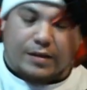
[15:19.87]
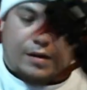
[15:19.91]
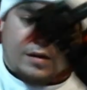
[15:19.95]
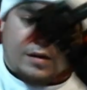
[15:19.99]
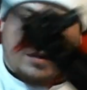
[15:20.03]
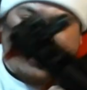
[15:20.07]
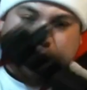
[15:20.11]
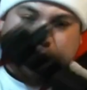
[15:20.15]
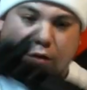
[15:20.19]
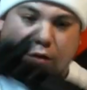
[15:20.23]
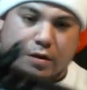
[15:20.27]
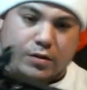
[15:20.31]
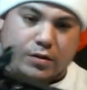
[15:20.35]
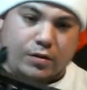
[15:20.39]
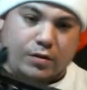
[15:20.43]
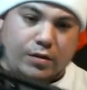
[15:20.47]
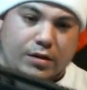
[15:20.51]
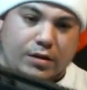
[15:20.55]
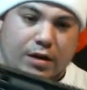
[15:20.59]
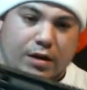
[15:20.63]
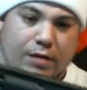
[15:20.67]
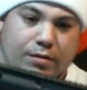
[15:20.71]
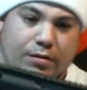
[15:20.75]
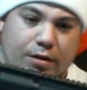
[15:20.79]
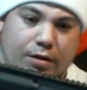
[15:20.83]
also
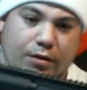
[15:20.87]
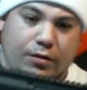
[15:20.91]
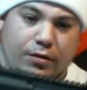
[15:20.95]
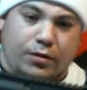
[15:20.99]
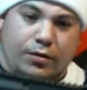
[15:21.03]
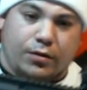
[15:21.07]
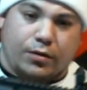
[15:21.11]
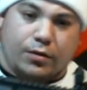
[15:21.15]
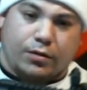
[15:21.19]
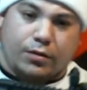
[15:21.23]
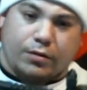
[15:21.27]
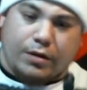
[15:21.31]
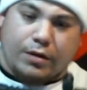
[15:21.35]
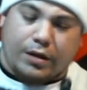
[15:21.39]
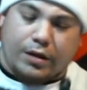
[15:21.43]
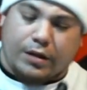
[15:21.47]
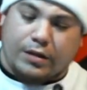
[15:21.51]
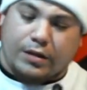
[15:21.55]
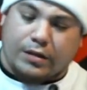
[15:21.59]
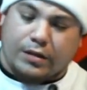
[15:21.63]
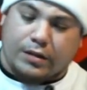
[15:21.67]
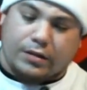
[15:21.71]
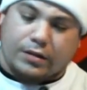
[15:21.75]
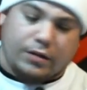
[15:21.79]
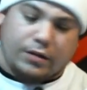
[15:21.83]
accepts 223.
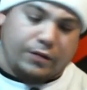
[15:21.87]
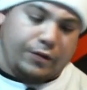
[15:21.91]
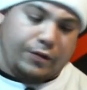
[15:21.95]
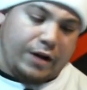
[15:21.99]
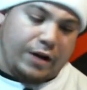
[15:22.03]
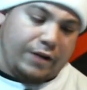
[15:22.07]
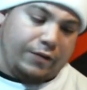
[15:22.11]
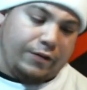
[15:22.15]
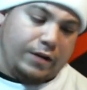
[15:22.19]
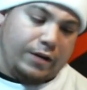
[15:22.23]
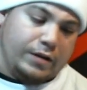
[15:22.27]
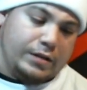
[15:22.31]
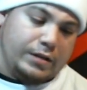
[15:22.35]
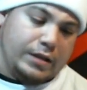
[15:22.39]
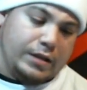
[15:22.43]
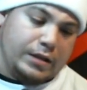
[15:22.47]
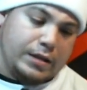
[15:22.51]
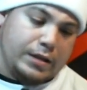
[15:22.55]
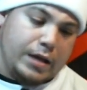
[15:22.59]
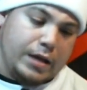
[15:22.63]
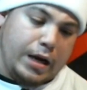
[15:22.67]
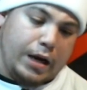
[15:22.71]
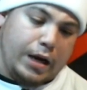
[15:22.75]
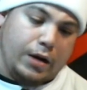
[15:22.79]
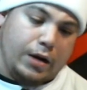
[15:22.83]
This is a 5.56
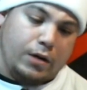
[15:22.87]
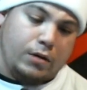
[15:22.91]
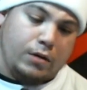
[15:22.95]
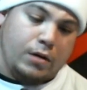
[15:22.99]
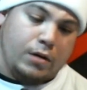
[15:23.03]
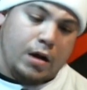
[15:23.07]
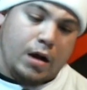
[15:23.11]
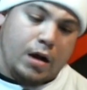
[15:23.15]
NATO.